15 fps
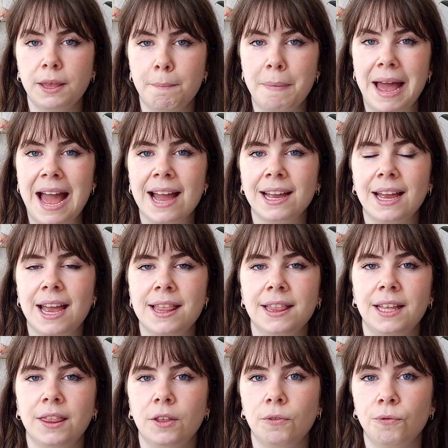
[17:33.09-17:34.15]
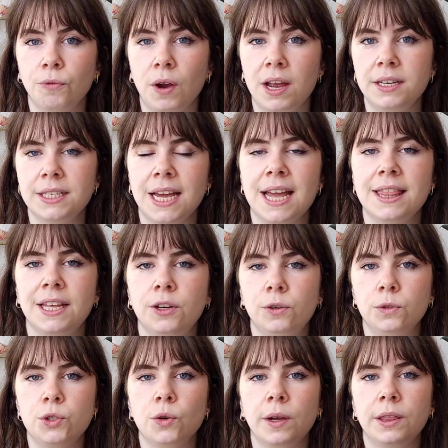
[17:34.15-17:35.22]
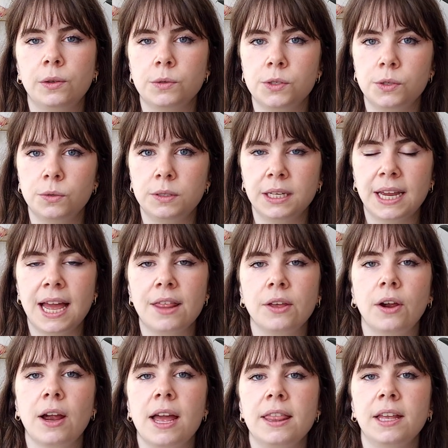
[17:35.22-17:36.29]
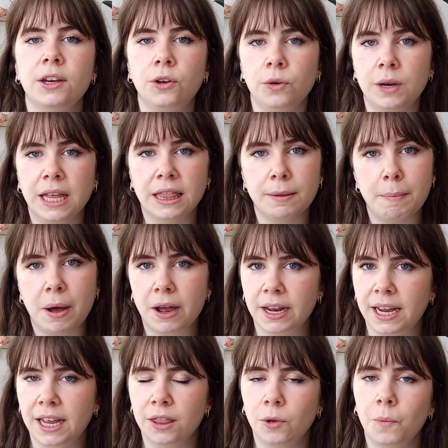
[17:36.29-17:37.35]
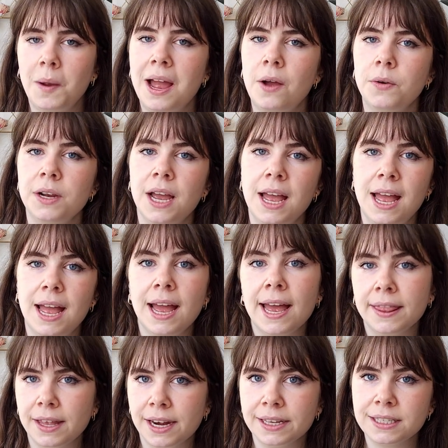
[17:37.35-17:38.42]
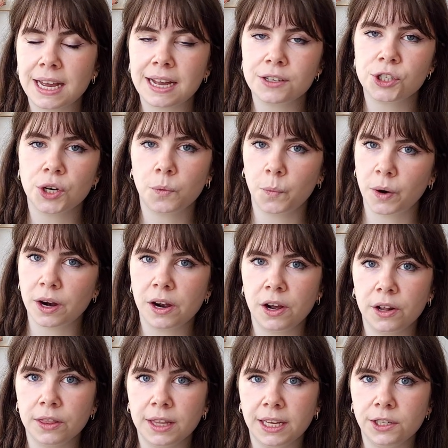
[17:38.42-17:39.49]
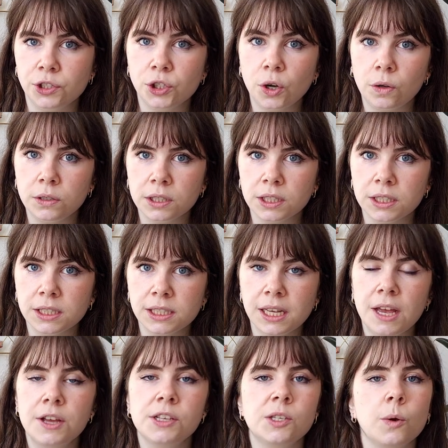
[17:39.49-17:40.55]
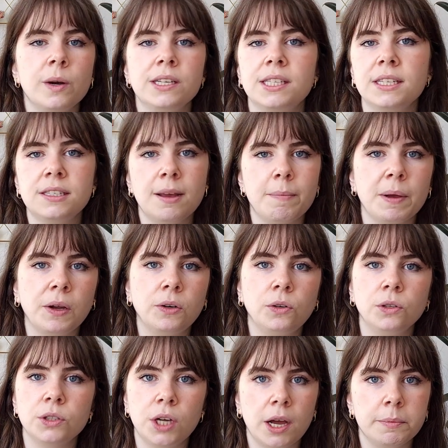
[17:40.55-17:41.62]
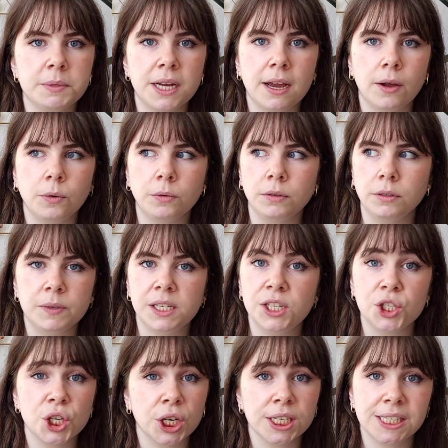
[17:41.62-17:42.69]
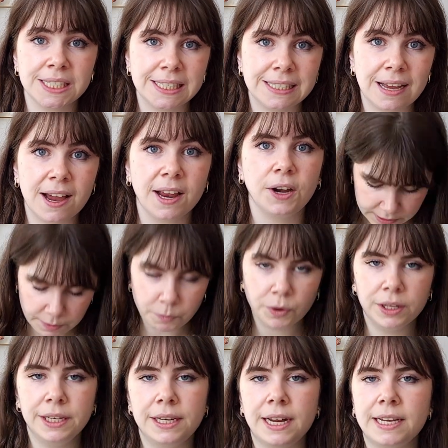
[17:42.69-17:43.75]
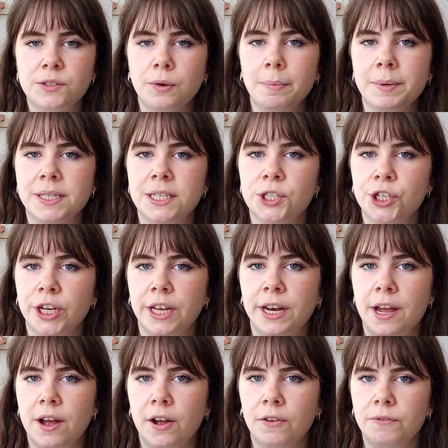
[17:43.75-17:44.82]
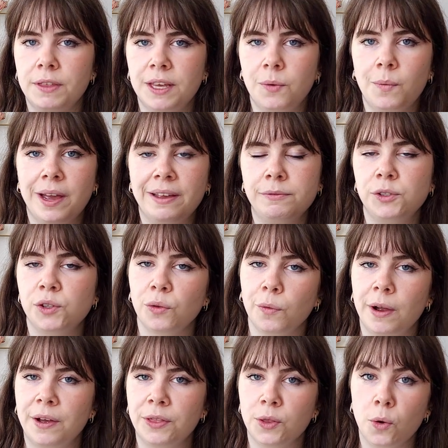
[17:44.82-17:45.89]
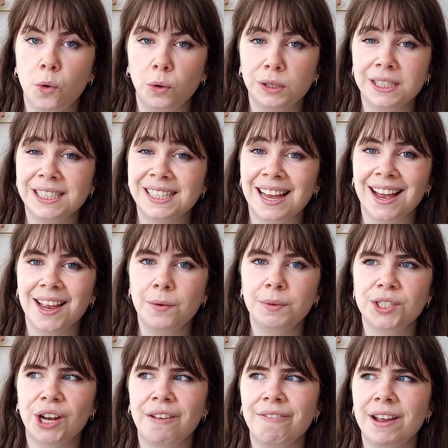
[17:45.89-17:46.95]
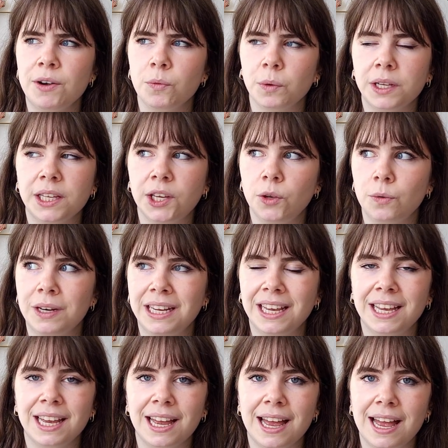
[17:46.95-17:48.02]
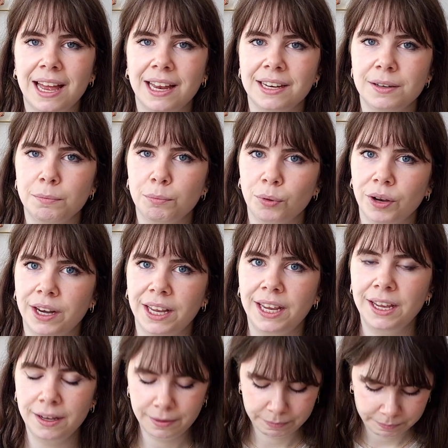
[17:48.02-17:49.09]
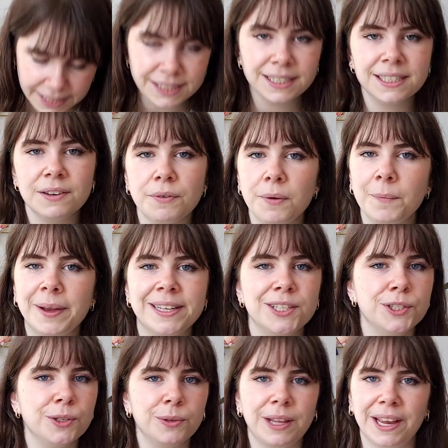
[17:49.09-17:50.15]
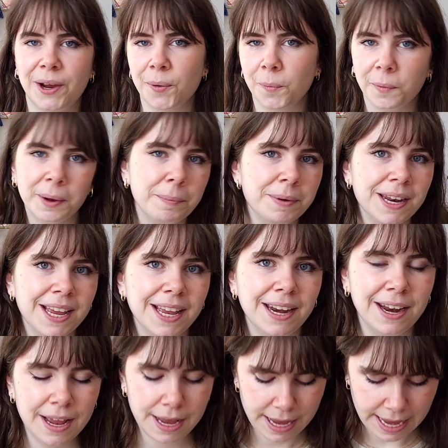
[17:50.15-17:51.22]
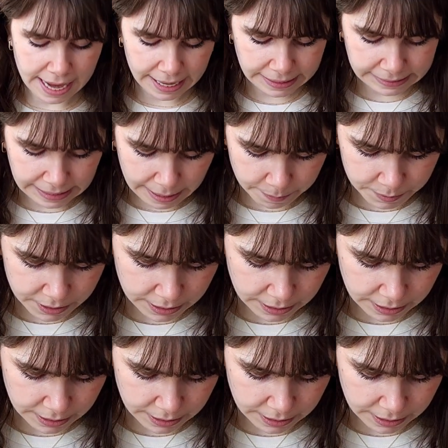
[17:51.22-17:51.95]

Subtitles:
the back and then the front, and then you join those two together, and then you knit the body and the round, and then attach and work on the shoulders. So it is a typical top-down t-shirt design. Some really nice repetition of the waves throughout the whole design, which I find really unique and pretty. It's a different way to do like a rib knit, except